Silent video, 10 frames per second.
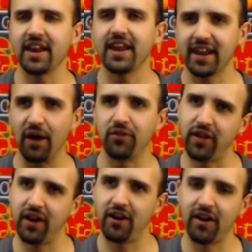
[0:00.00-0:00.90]
out
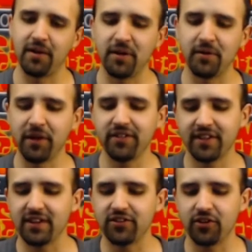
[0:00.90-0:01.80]
there and
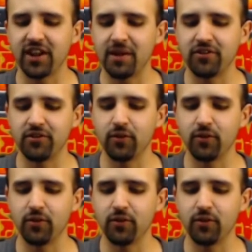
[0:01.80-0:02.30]
basically turning him into